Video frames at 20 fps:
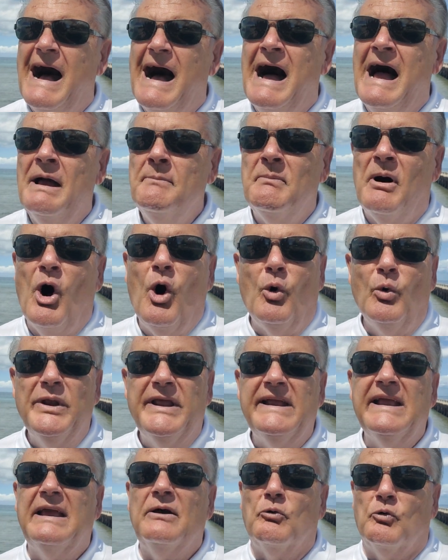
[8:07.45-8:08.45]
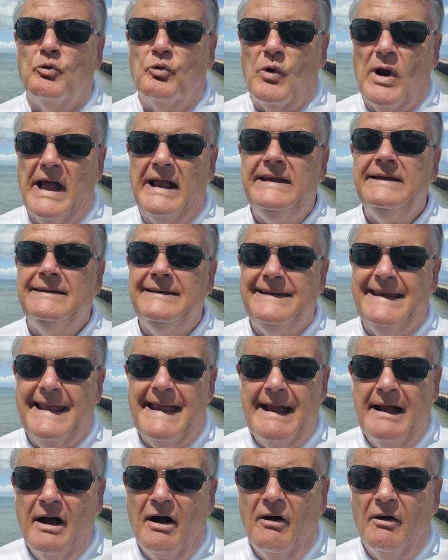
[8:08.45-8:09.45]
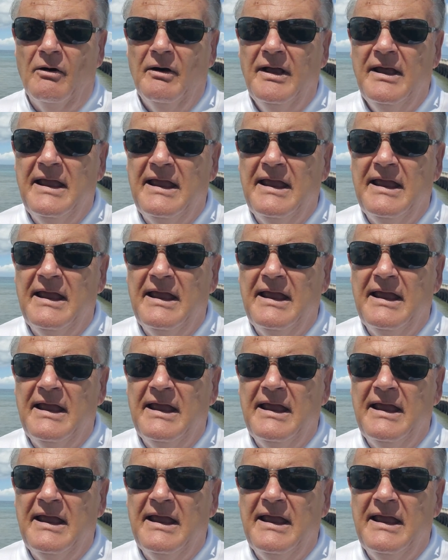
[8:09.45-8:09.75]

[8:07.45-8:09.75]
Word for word: I'm holding it right now,